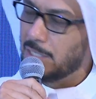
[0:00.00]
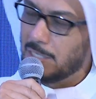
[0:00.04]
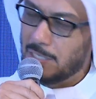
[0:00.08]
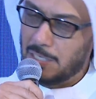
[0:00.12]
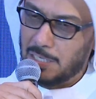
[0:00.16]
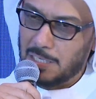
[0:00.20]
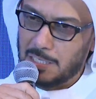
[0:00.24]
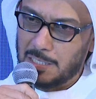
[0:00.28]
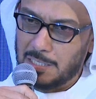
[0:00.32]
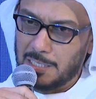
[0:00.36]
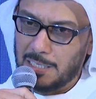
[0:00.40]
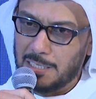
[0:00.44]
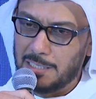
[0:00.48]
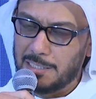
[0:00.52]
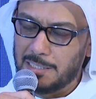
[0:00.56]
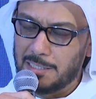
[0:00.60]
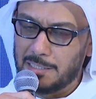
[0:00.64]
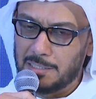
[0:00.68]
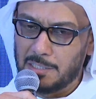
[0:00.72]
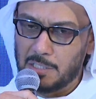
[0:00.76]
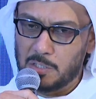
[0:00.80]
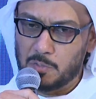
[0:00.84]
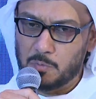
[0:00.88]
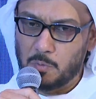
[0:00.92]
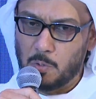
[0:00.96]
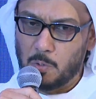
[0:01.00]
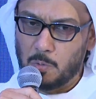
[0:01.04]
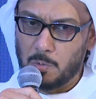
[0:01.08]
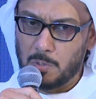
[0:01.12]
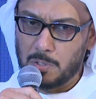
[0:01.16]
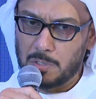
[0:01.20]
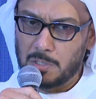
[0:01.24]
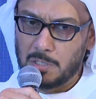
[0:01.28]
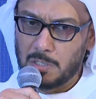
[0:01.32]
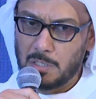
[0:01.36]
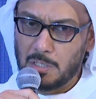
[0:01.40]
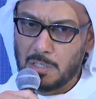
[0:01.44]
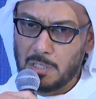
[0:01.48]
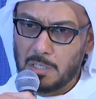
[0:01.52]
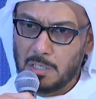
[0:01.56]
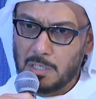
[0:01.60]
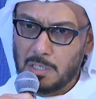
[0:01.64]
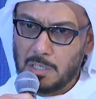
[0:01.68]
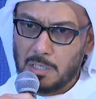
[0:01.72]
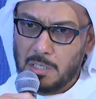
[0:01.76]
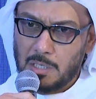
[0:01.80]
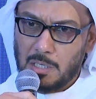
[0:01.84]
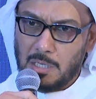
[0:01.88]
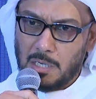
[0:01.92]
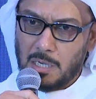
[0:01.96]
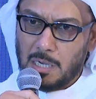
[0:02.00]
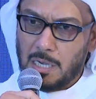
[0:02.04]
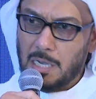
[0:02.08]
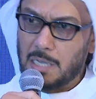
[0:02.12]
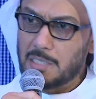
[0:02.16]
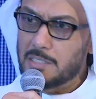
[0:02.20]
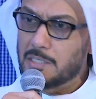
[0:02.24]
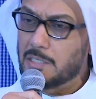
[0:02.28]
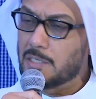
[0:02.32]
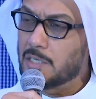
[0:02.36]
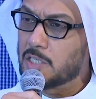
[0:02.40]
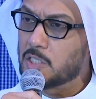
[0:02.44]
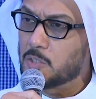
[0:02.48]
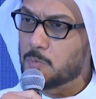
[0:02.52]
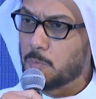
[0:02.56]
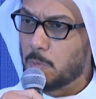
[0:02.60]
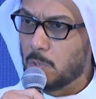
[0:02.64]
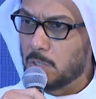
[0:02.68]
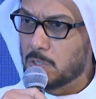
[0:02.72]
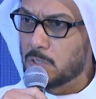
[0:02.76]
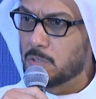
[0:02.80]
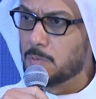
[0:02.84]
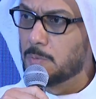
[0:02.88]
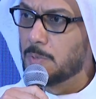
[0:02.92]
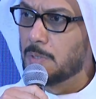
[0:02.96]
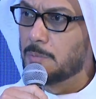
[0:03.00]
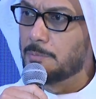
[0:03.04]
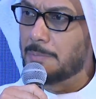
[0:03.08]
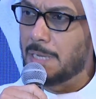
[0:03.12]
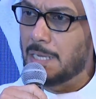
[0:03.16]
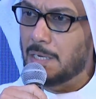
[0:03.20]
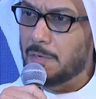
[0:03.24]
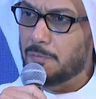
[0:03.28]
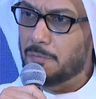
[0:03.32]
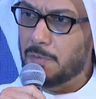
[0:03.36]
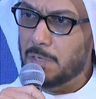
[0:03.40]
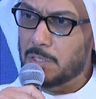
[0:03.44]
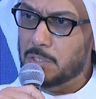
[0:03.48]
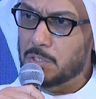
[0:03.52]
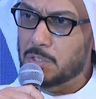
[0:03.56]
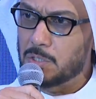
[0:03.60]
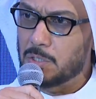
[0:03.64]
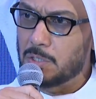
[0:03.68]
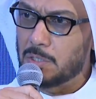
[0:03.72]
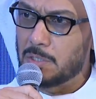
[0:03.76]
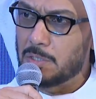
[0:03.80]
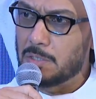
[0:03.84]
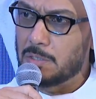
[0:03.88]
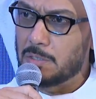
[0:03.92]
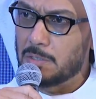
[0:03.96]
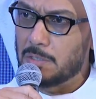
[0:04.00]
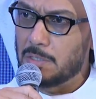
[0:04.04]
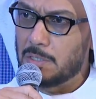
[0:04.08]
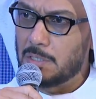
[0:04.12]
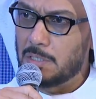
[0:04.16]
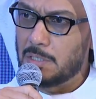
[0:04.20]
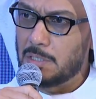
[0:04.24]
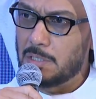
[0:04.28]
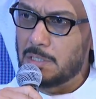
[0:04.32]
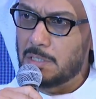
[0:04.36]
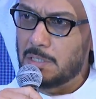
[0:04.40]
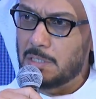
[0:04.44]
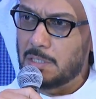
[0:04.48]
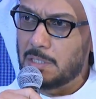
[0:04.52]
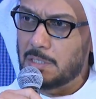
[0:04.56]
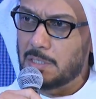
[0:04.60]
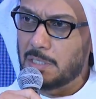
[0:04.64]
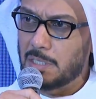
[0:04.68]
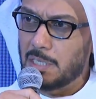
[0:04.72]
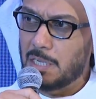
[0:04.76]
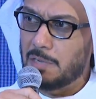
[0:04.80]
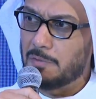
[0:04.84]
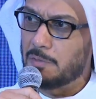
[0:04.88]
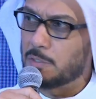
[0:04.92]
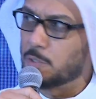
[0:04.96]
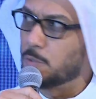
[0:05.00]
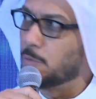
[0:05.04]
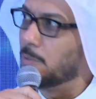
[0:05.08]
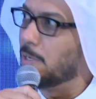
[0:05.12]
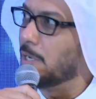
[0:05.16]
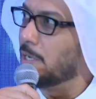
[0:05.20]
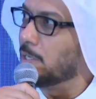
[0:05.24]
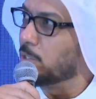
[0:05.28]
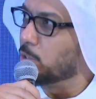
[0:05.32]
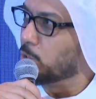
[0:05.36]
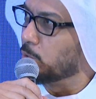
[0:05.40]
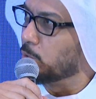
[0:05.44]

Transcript: and lead this forward. As a responsible manufacturer, I think I have two hats